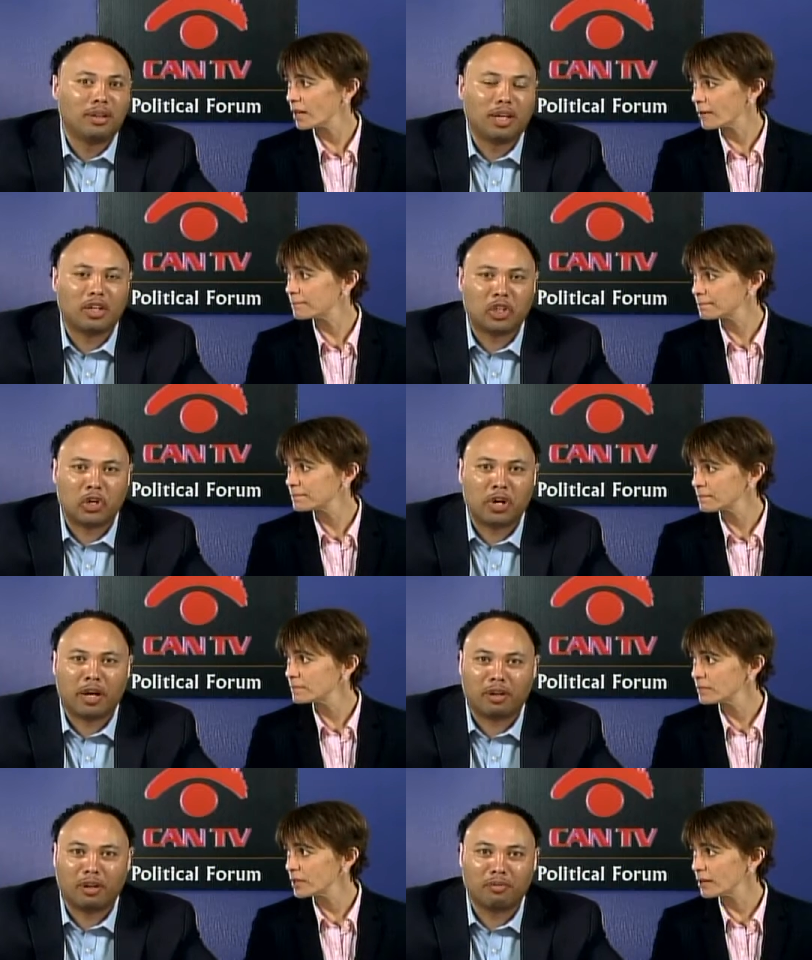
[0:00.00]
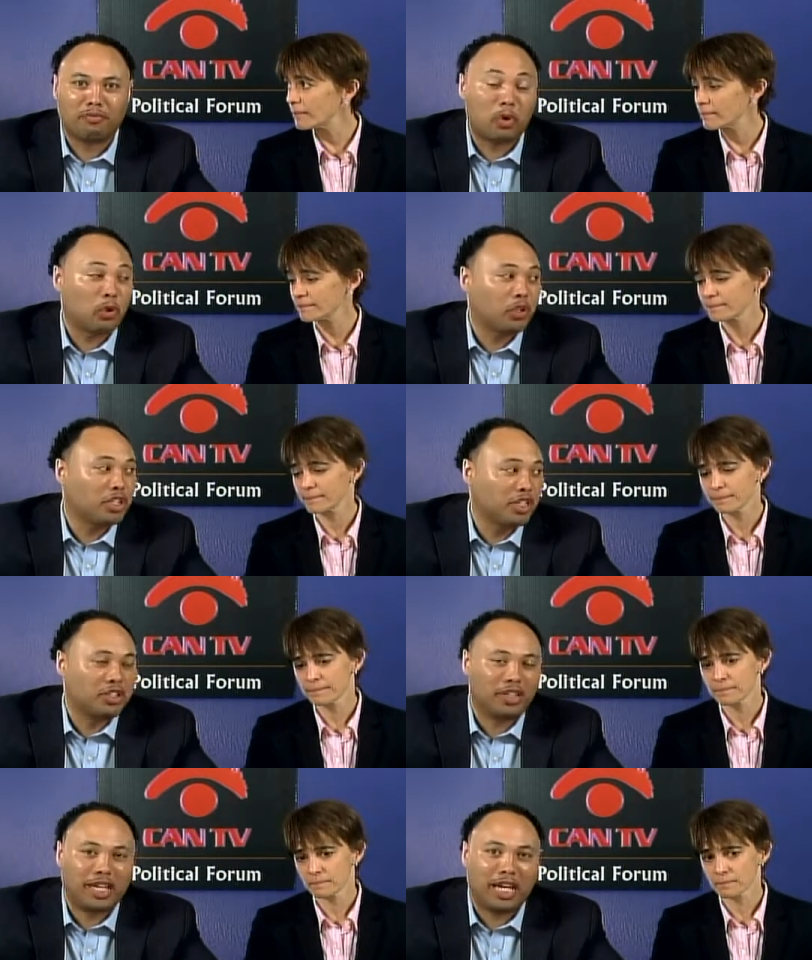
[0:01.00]
Speaker 1: uh, turnout or yeah. voter
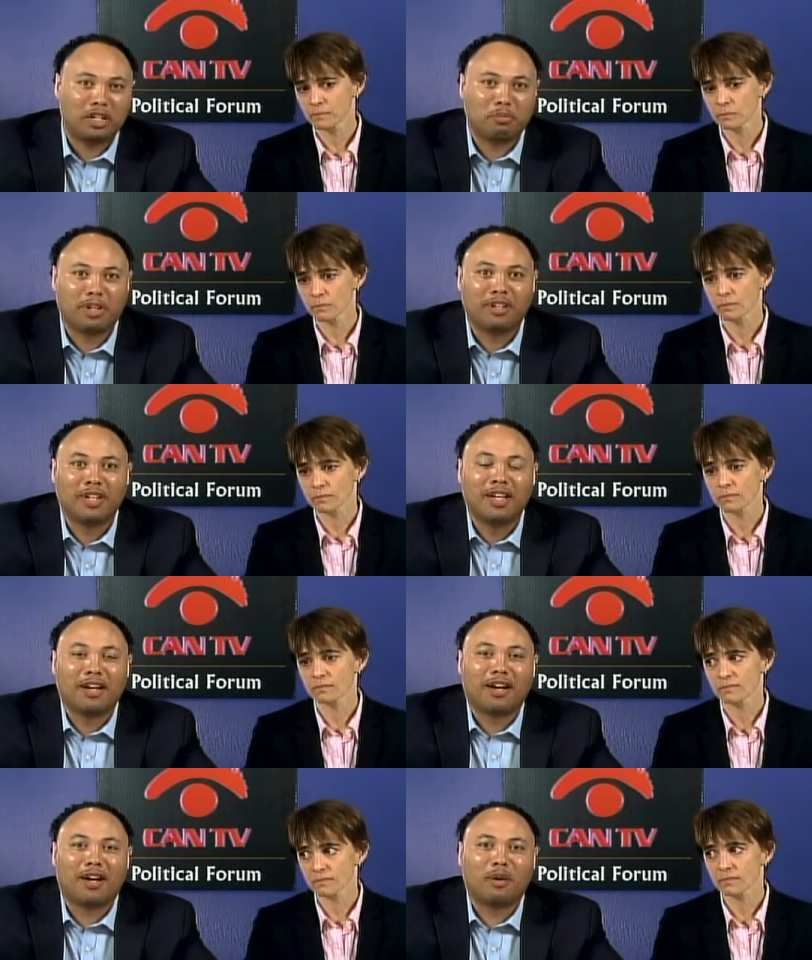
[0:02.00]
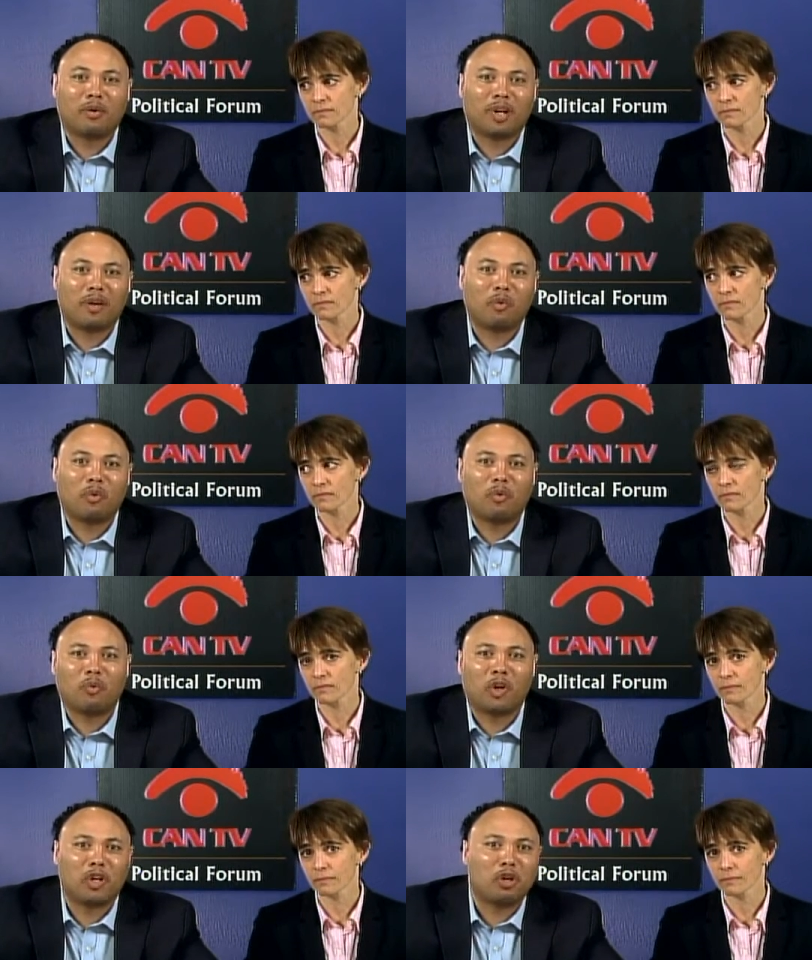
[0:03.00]
disengagement. Uh,
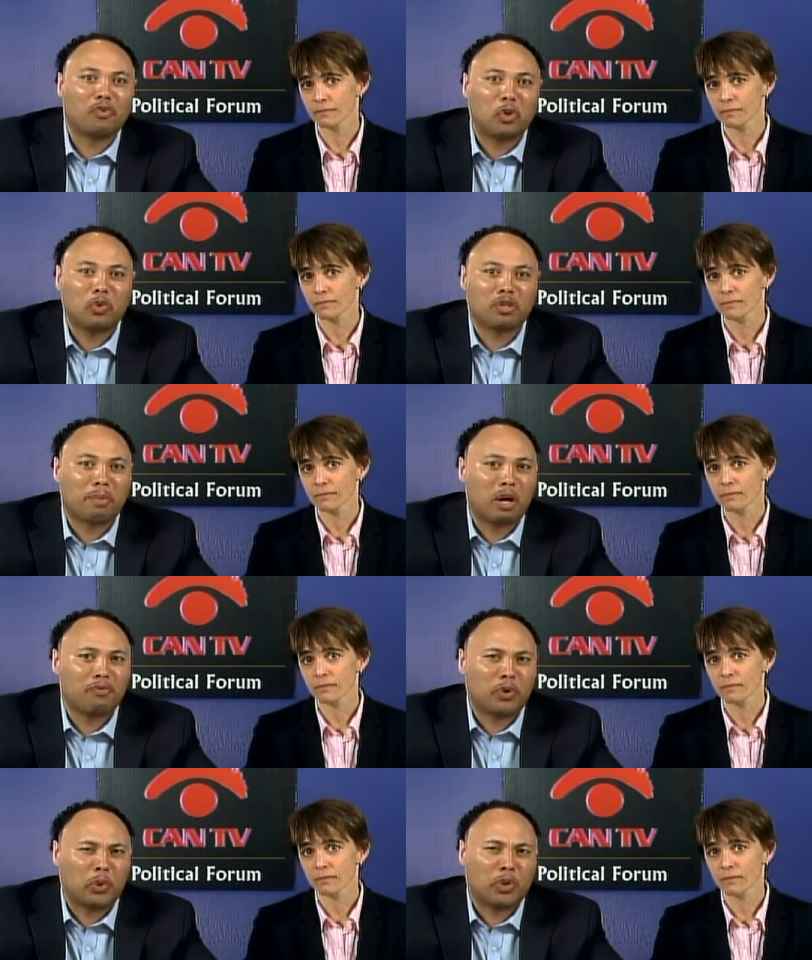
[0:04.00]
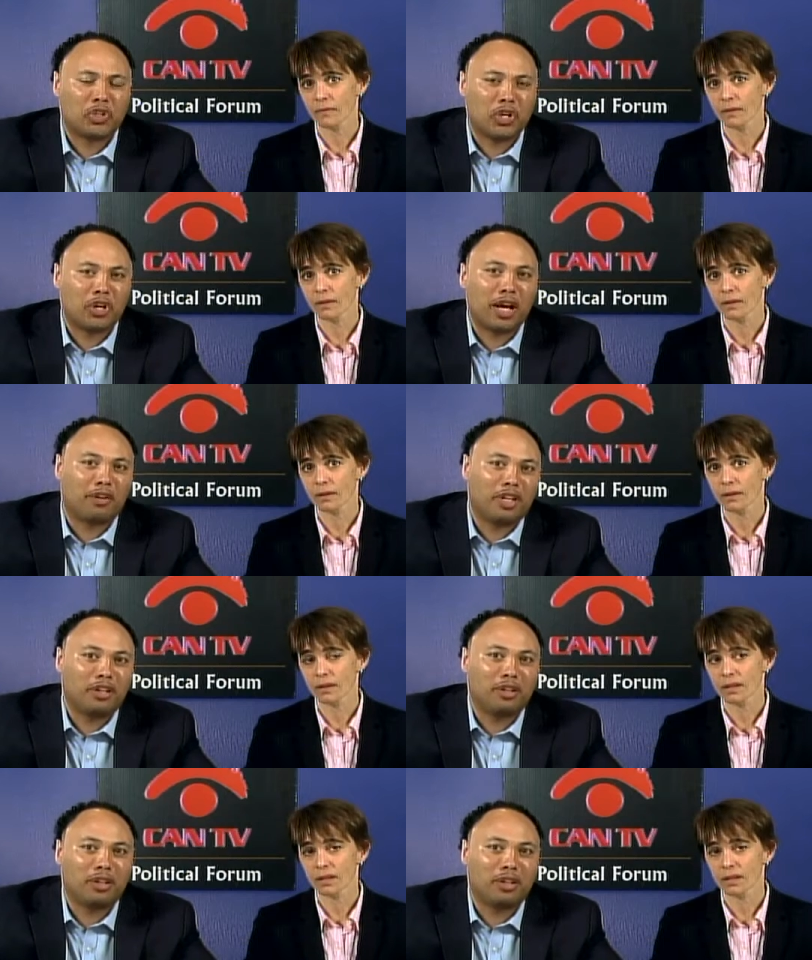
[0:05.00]
what are your views about voter turnout in